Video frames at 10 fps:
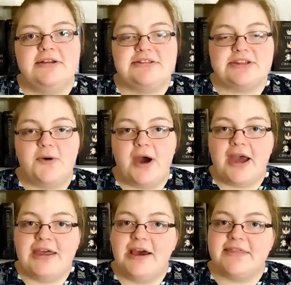So
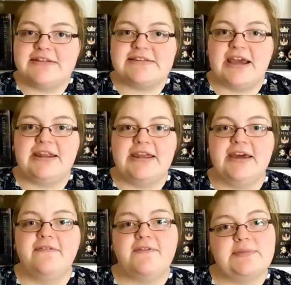I got this
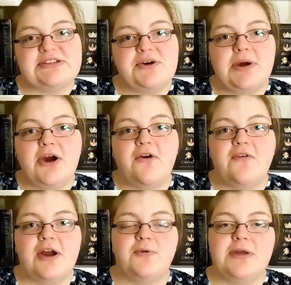idea from Zoe
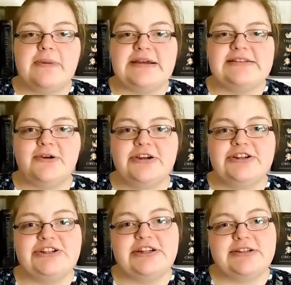over at Read by Zoe.
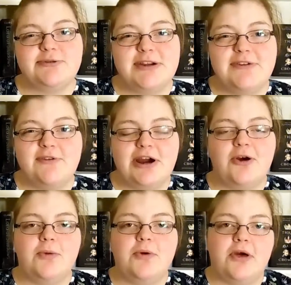She does
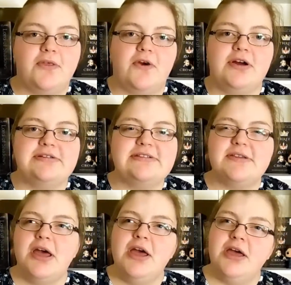24-hour
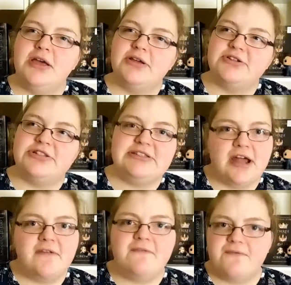bookathons. She's
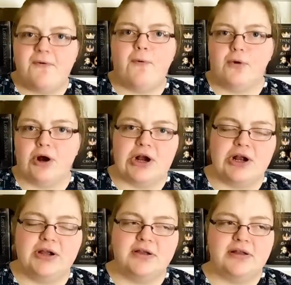done
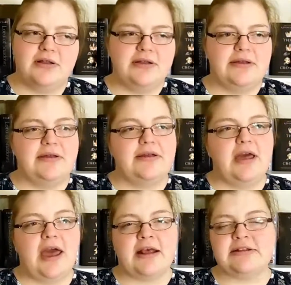four
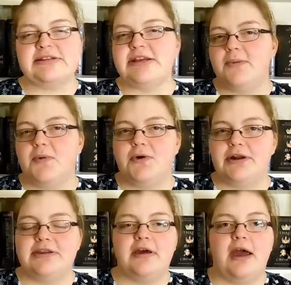at some
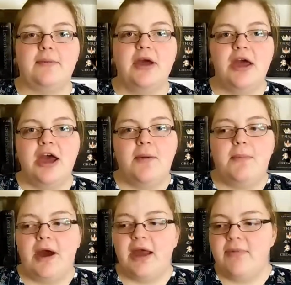point in time.
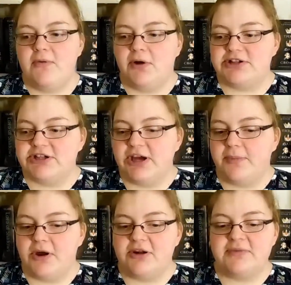But I've been watching
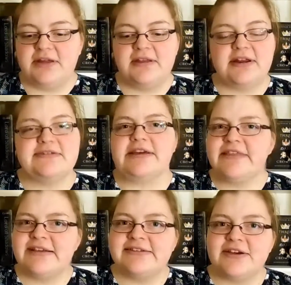up on them lately and I was
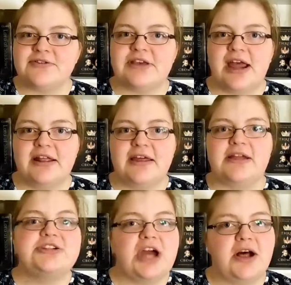like, that sounds kind of
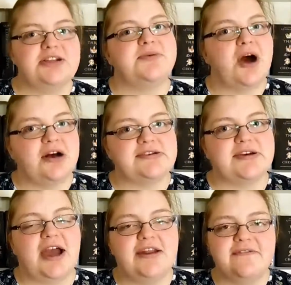like a challenge but
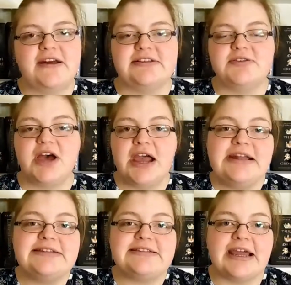also kind of fun. So
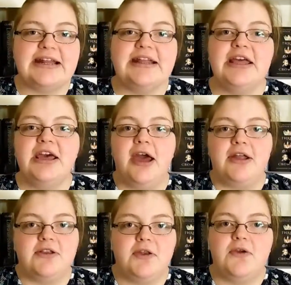I decided
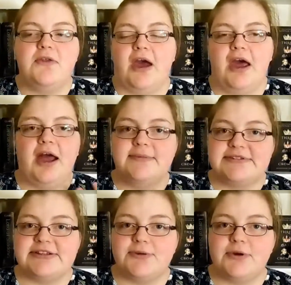to do that.
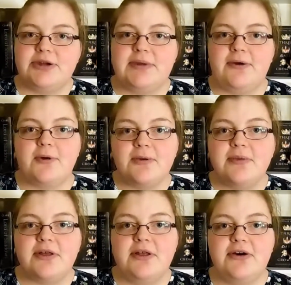I'm still wearing my work
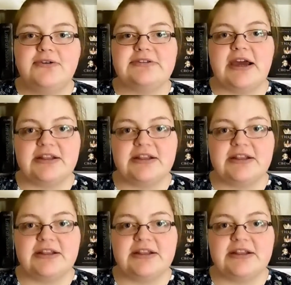clothes.